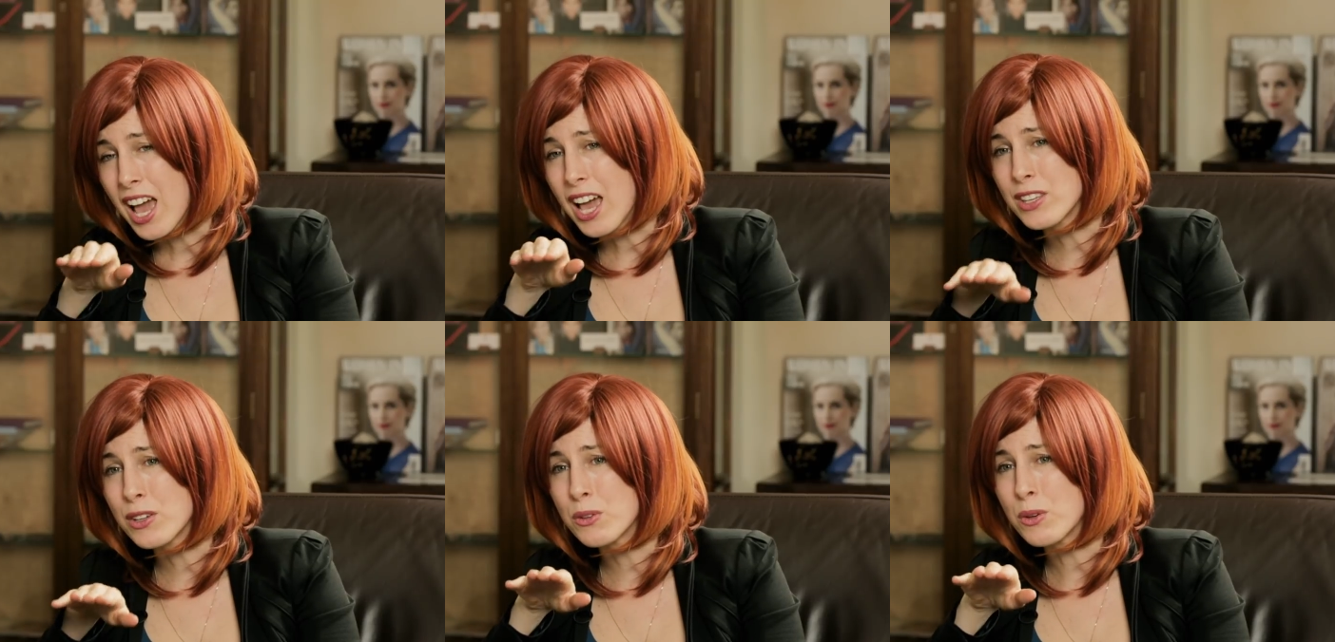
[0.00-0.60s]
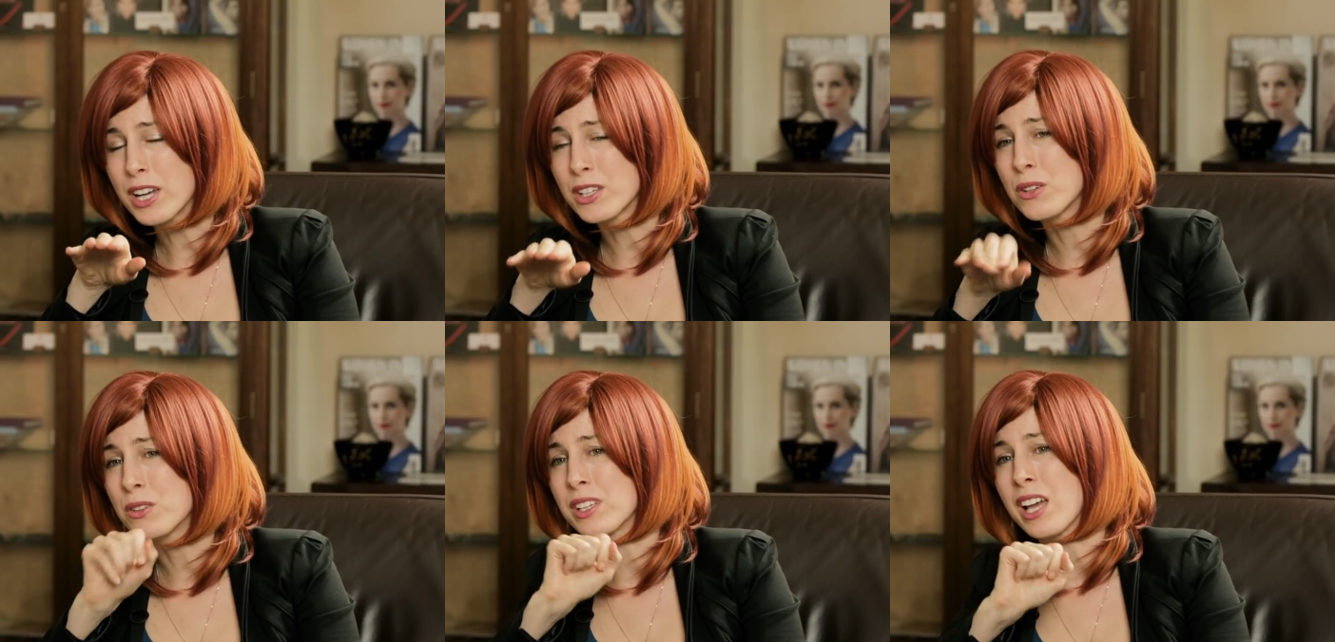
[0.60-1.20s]
Speaker 1: Are you
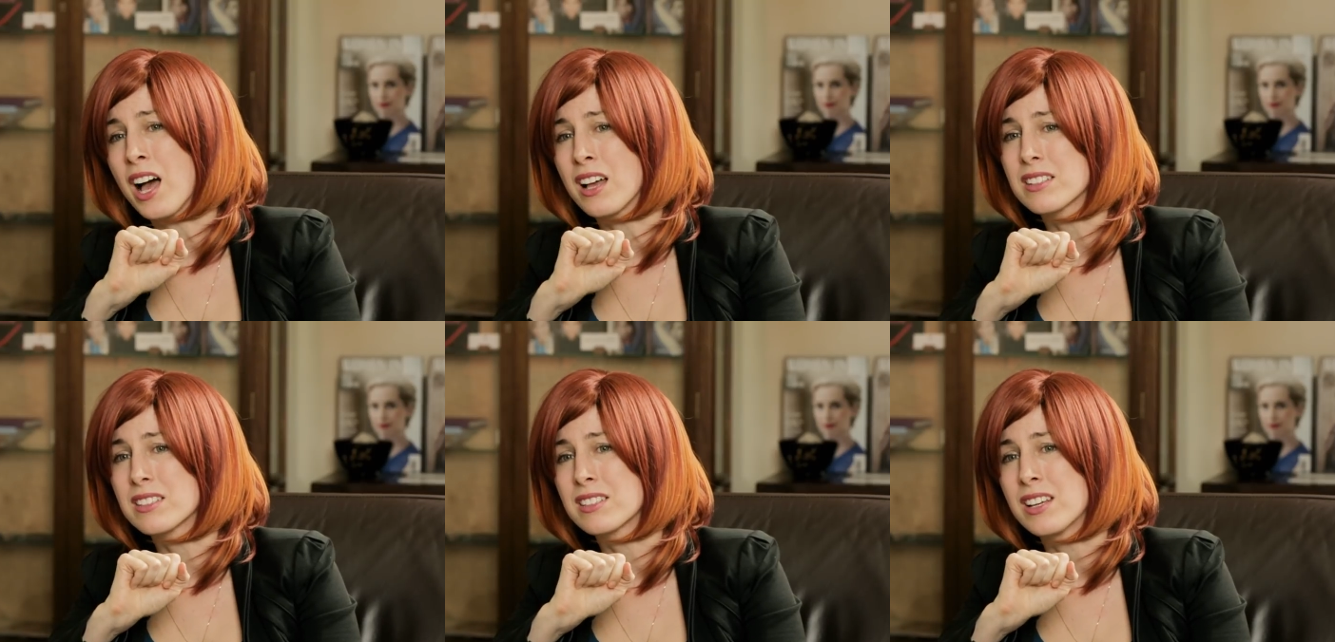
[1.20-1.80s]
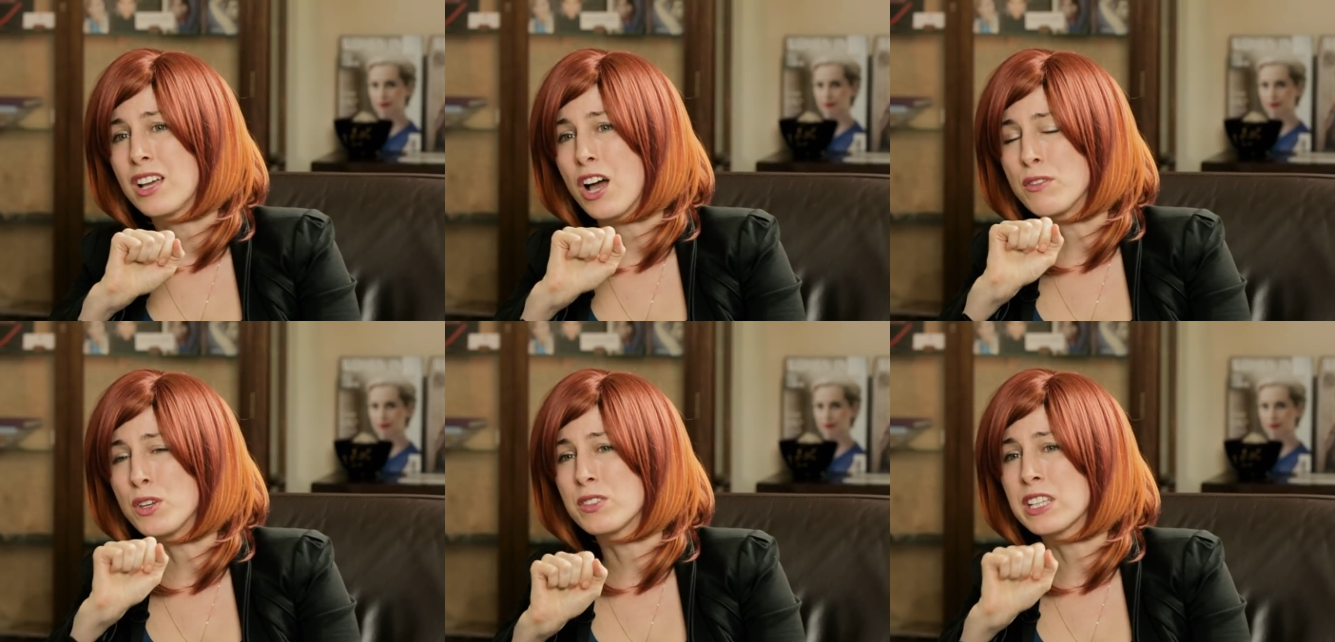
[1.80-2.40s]
accusing us
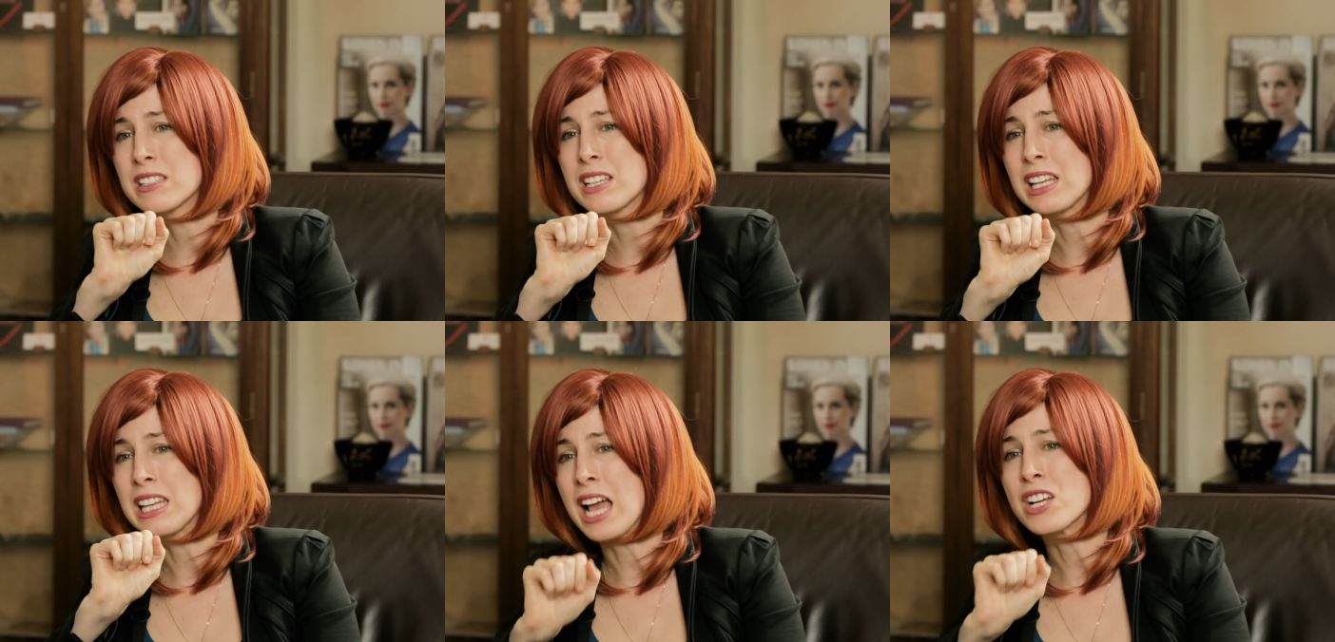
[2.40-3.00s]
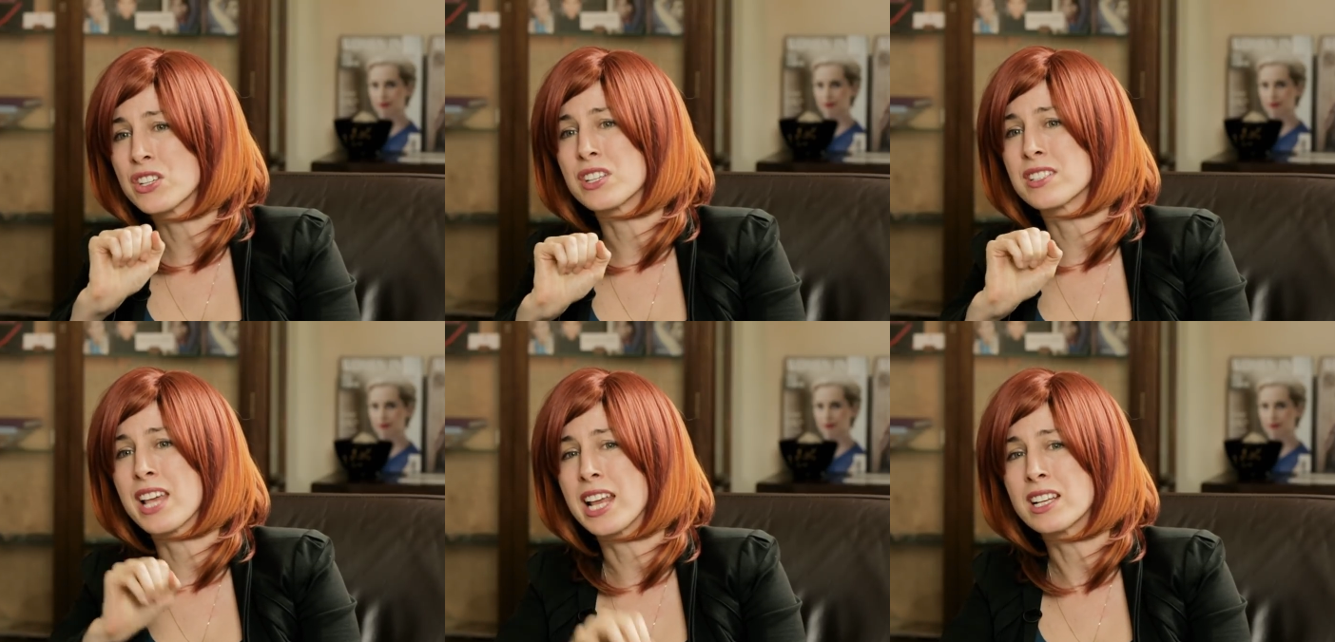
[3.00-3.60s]
of using
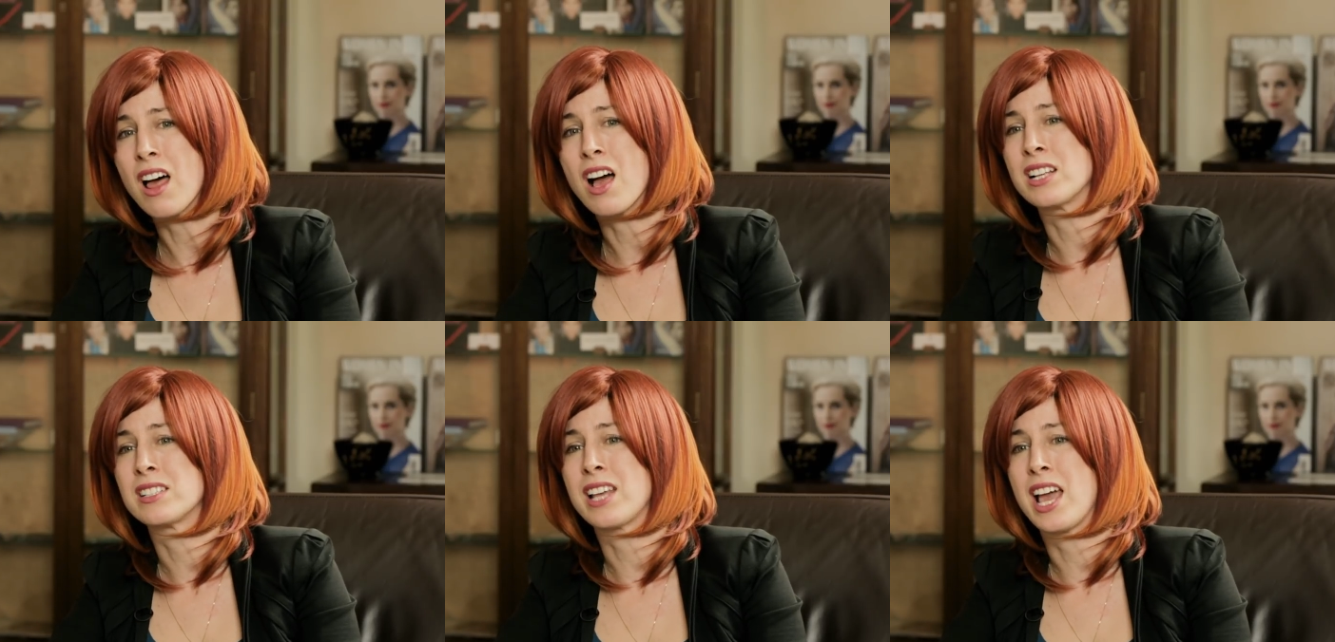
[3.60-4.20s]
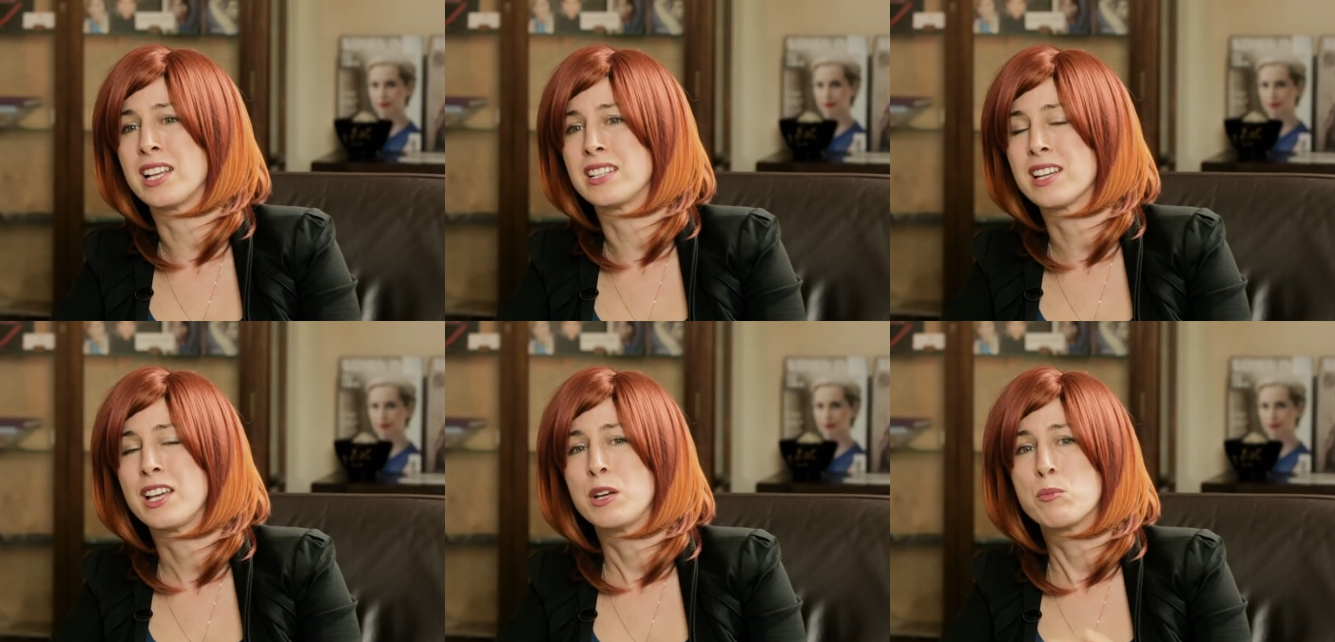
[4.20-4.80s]
salacious headlines
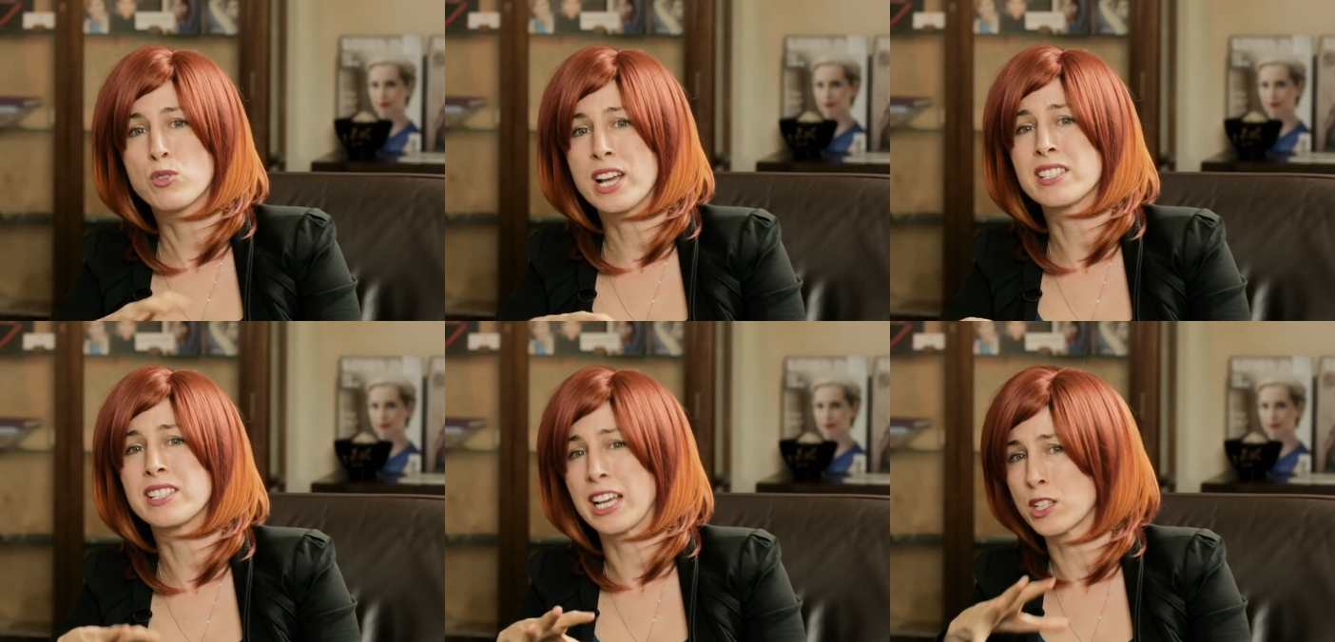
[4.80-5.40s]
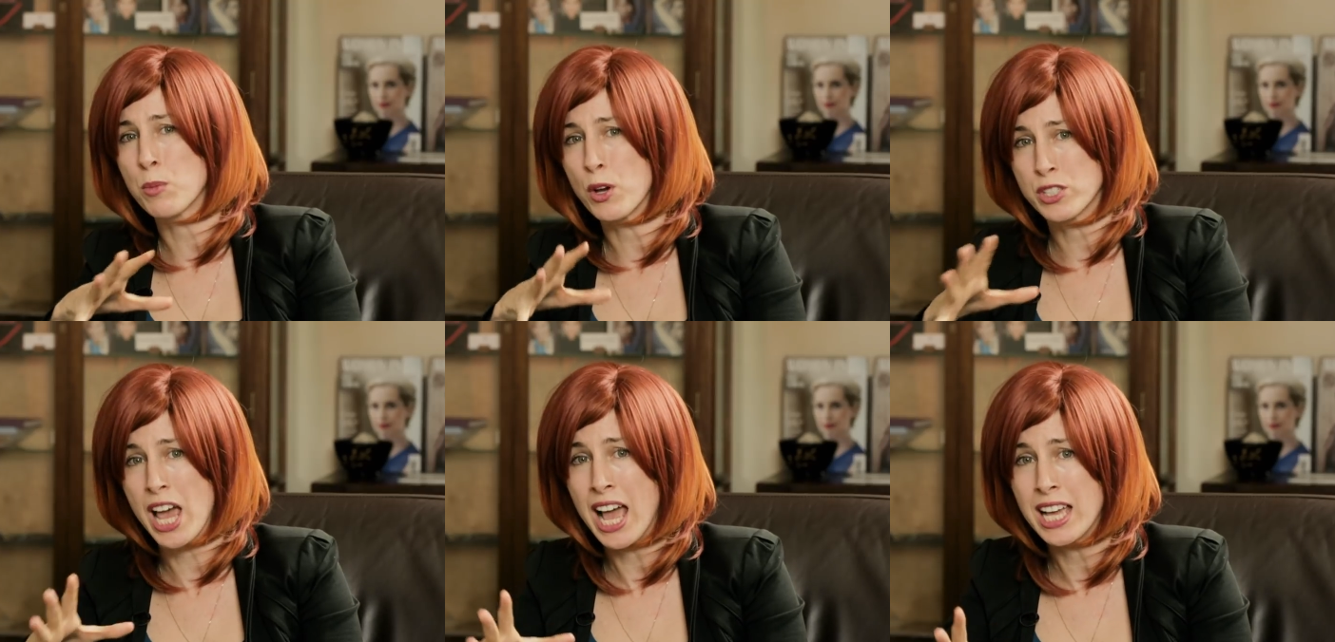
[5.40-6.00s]
and breast
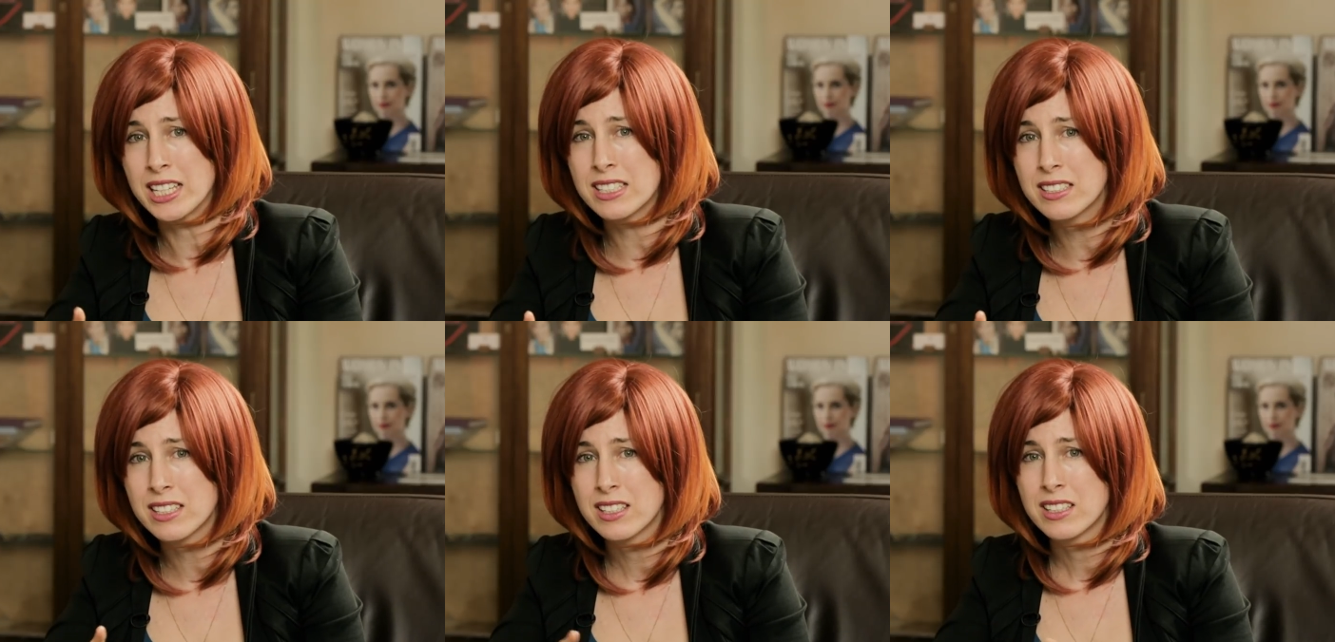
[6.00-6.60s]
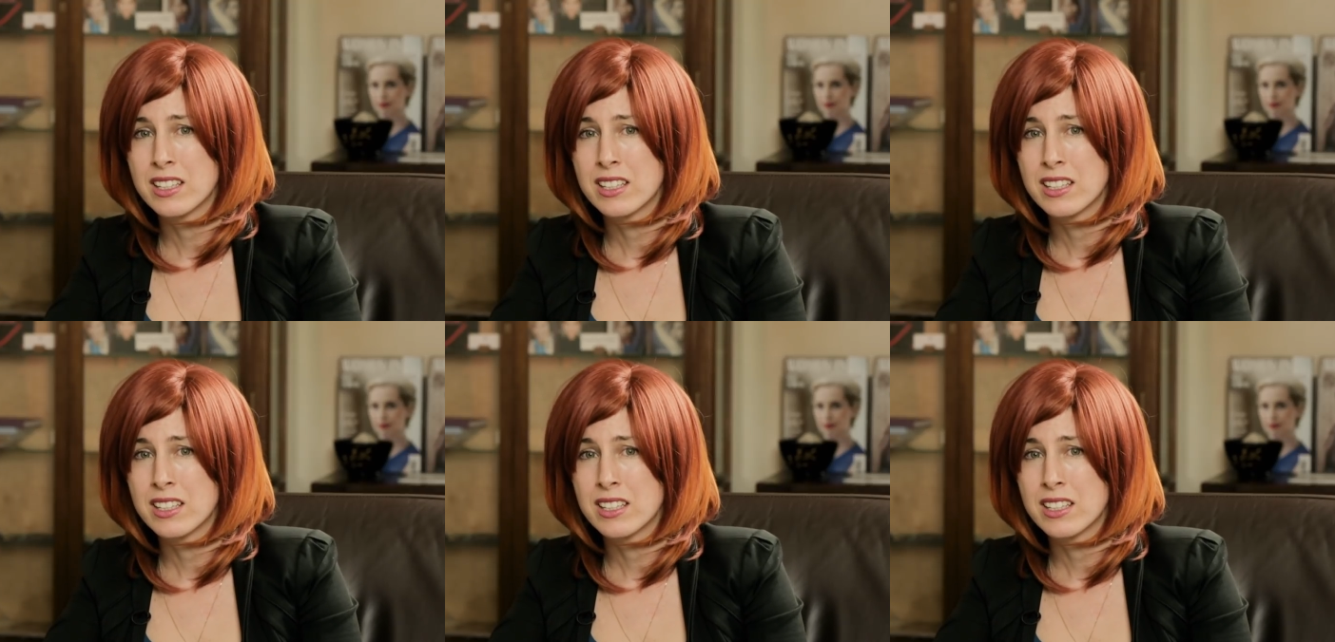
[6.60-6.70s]
exposés